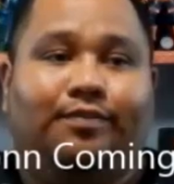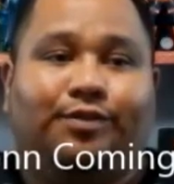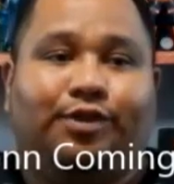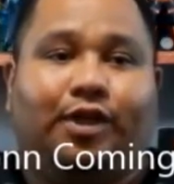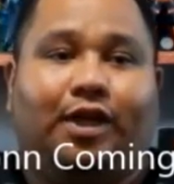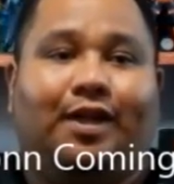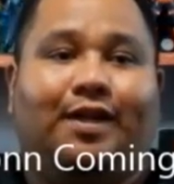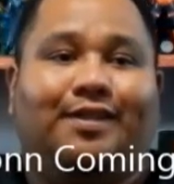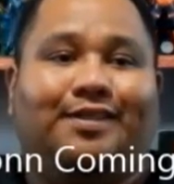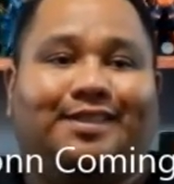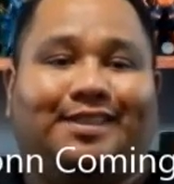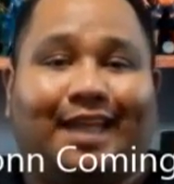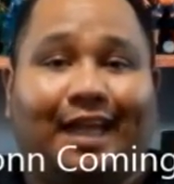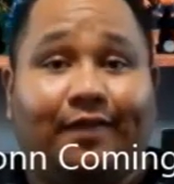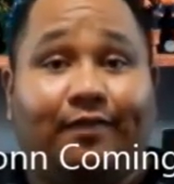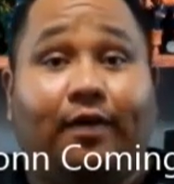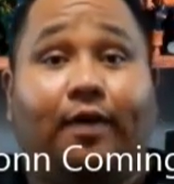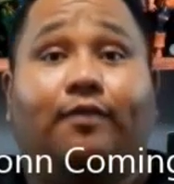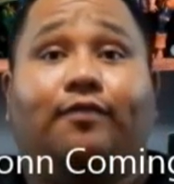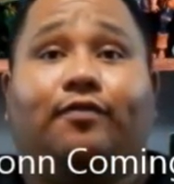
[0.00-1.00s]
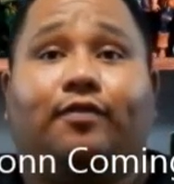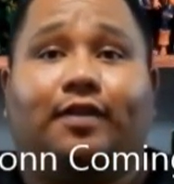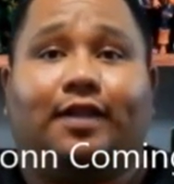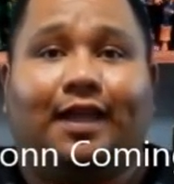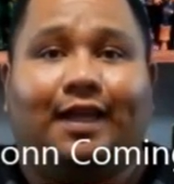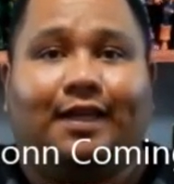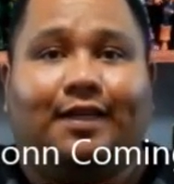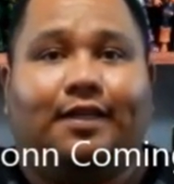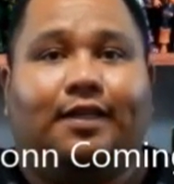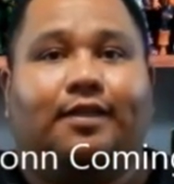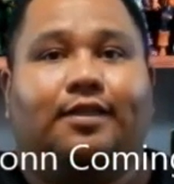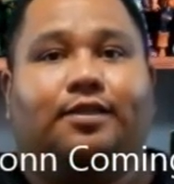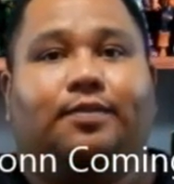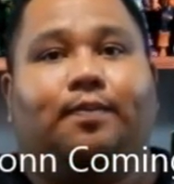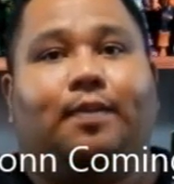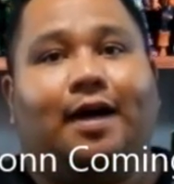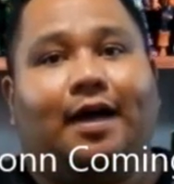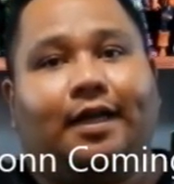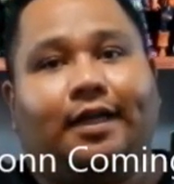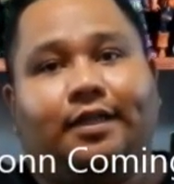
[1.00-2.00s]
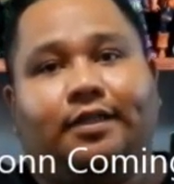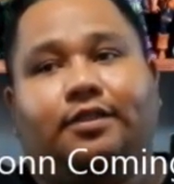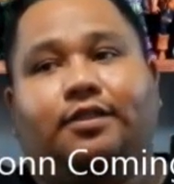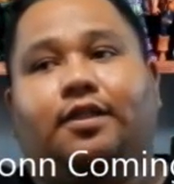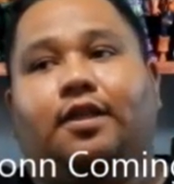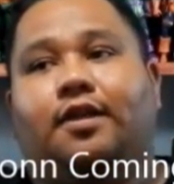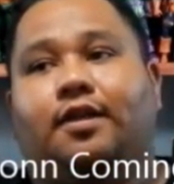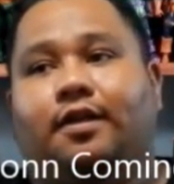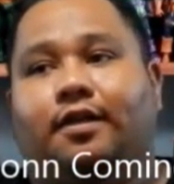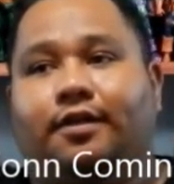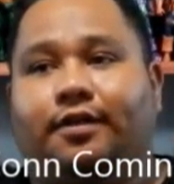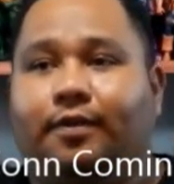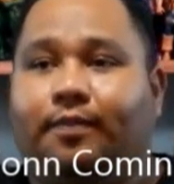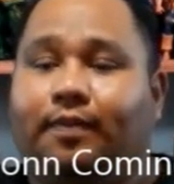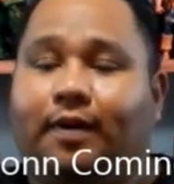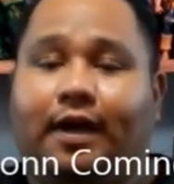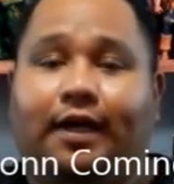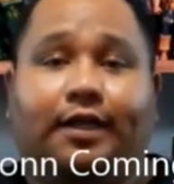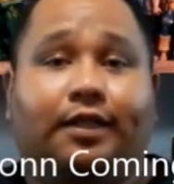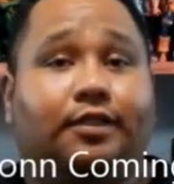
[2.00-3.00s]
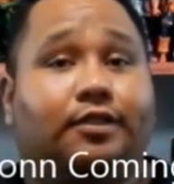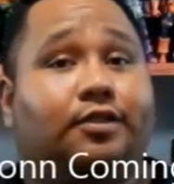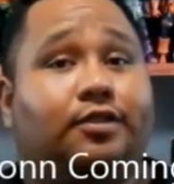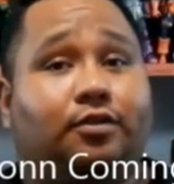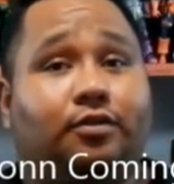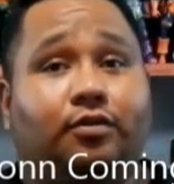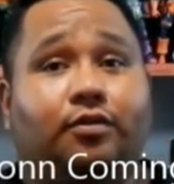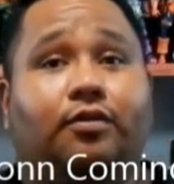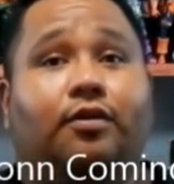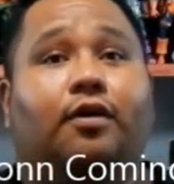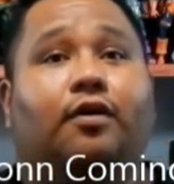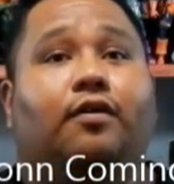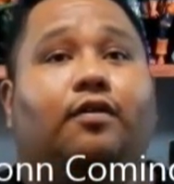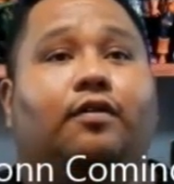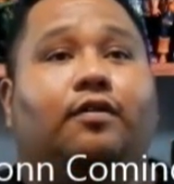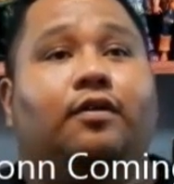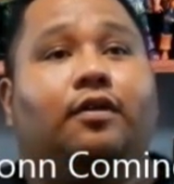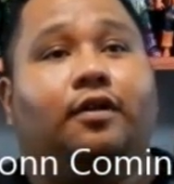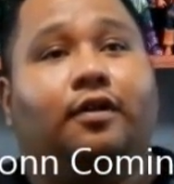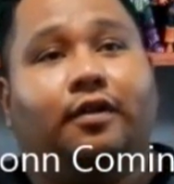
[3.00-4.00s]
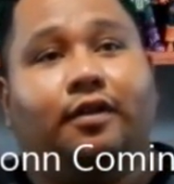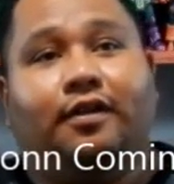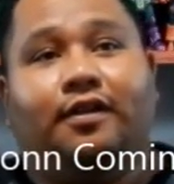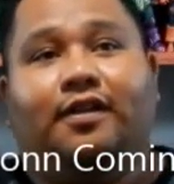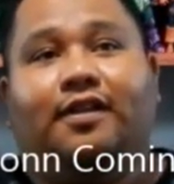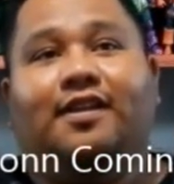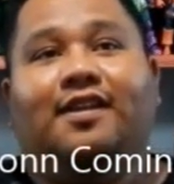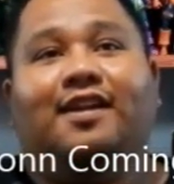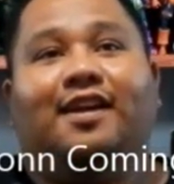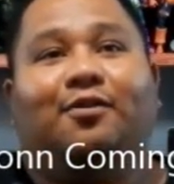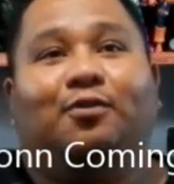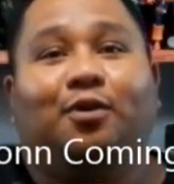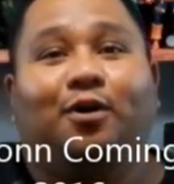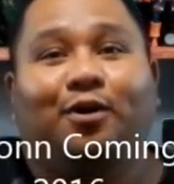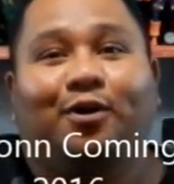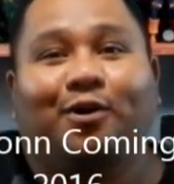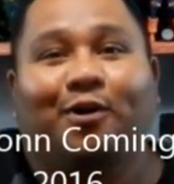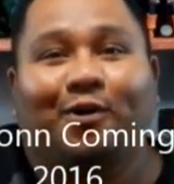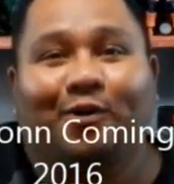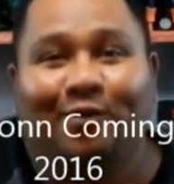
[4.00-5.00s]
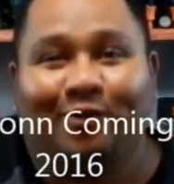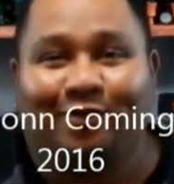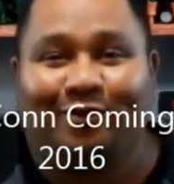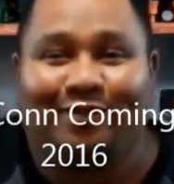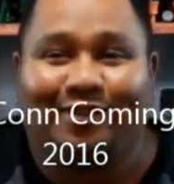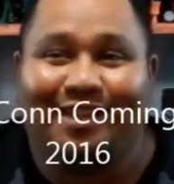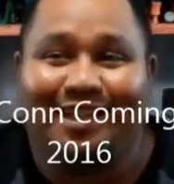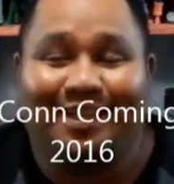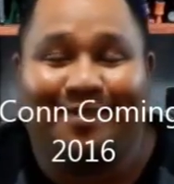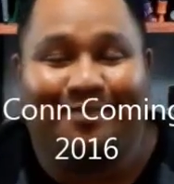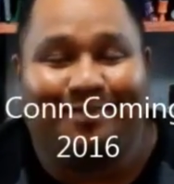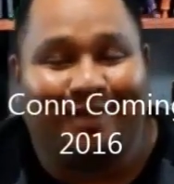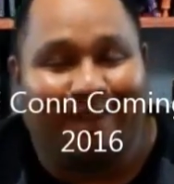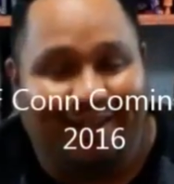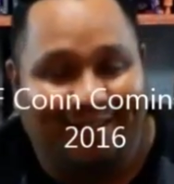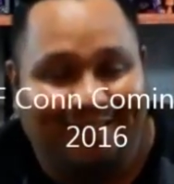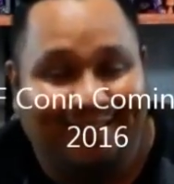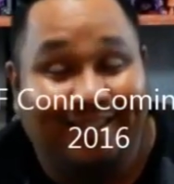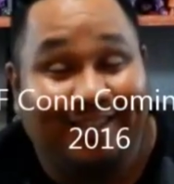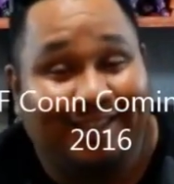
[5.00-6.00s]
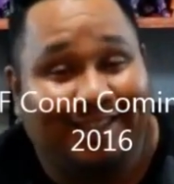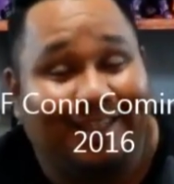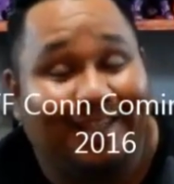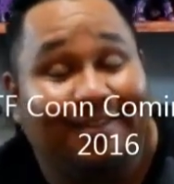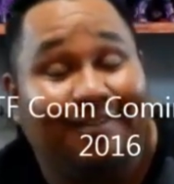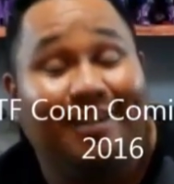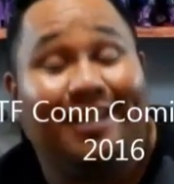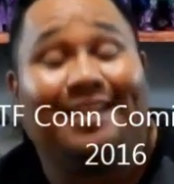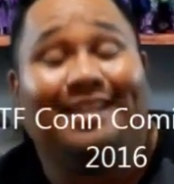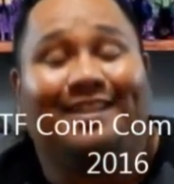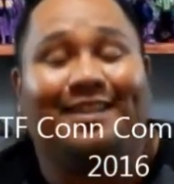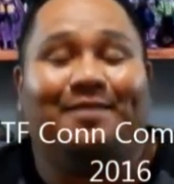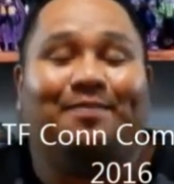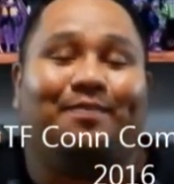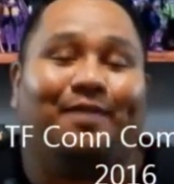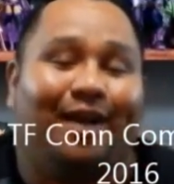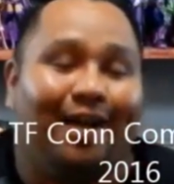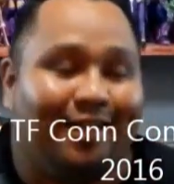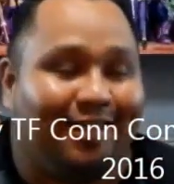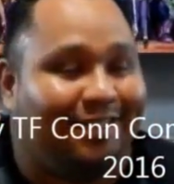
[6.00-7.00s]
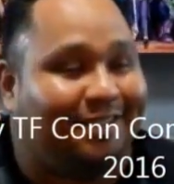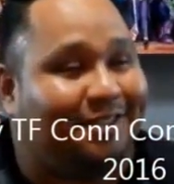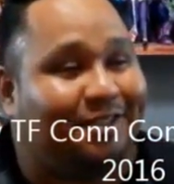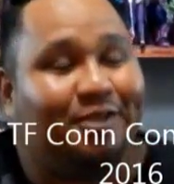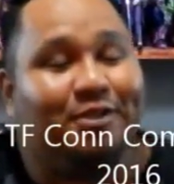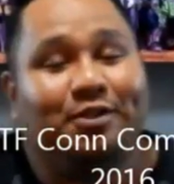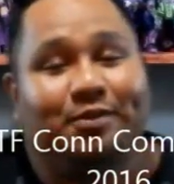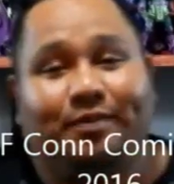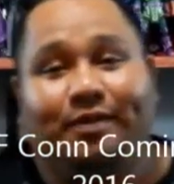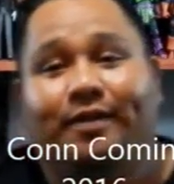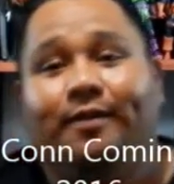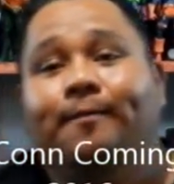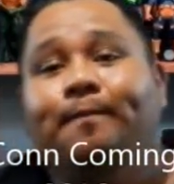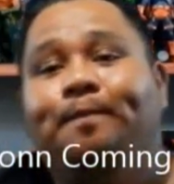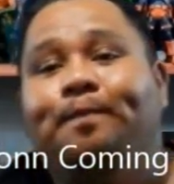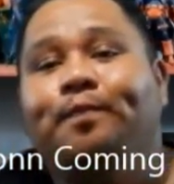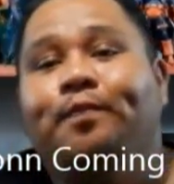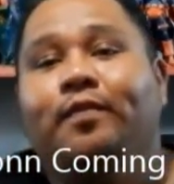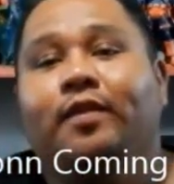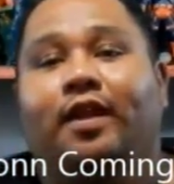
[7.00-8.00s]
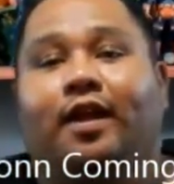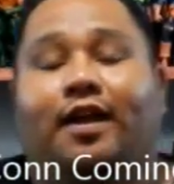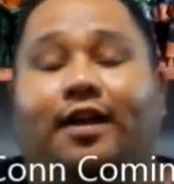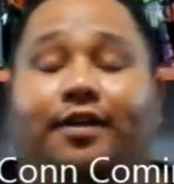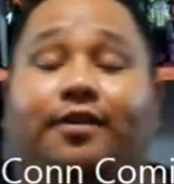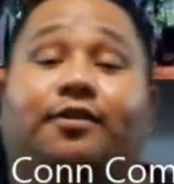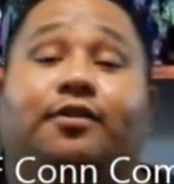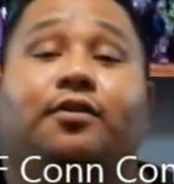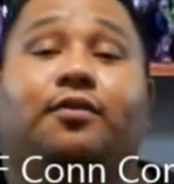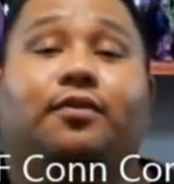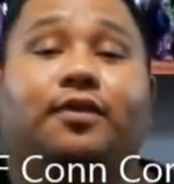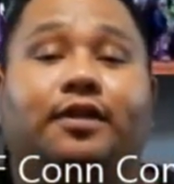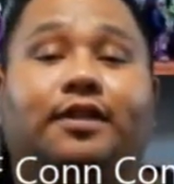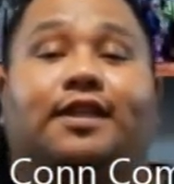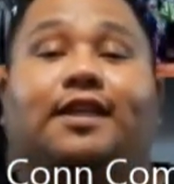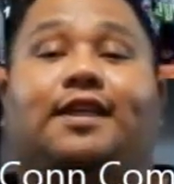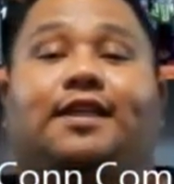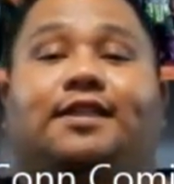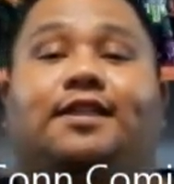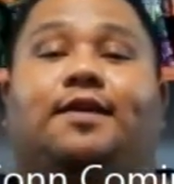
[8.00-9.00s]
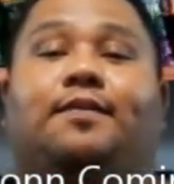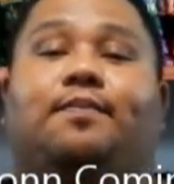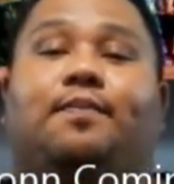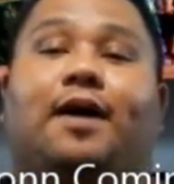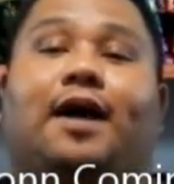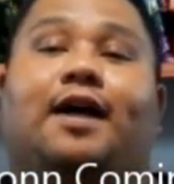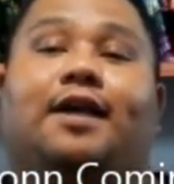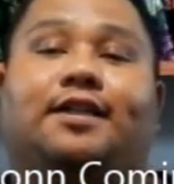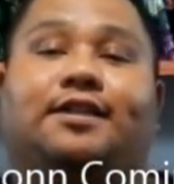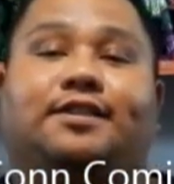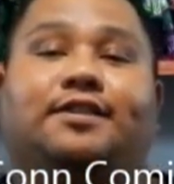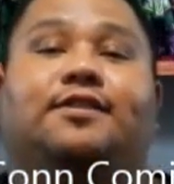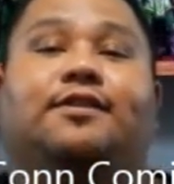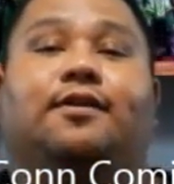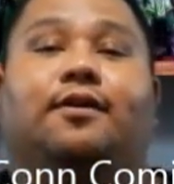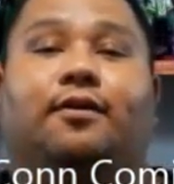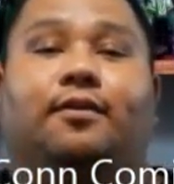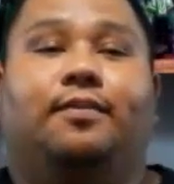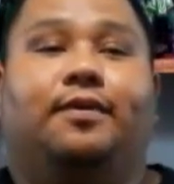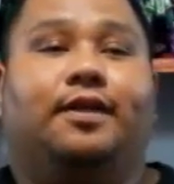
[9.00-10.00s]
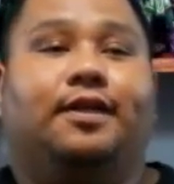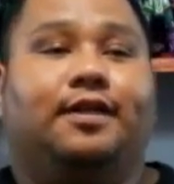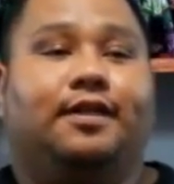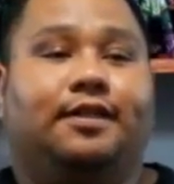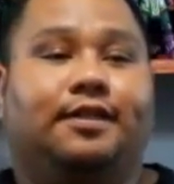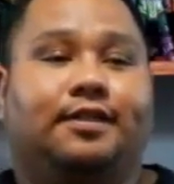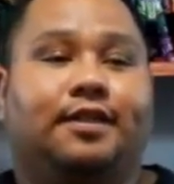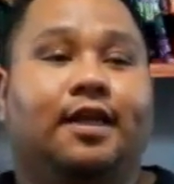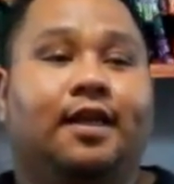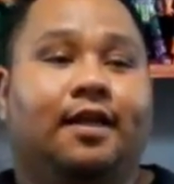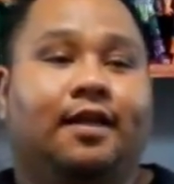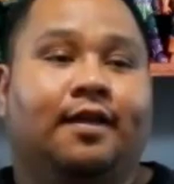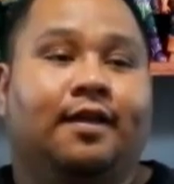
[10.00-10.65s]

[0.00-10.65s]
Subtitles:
try to save up for that, because your pockets do go, will go deep. You need deep pockets, excuse me. You do really need deep pockets to go, because